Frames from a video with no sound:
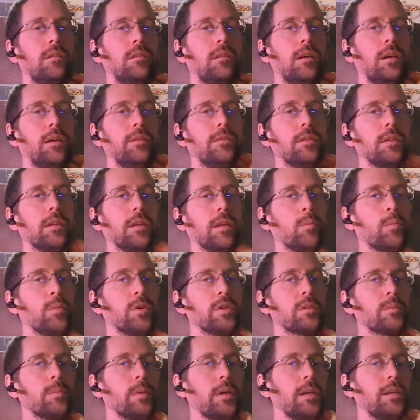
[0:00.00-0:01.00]
I have to like
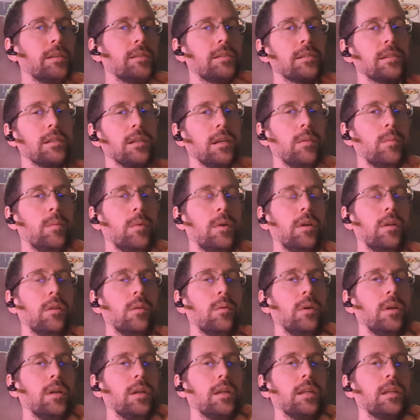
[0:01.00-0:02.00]
push my SCM out of the
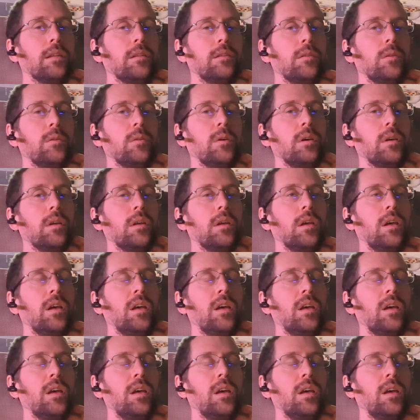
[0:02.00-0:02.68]
way to get to it,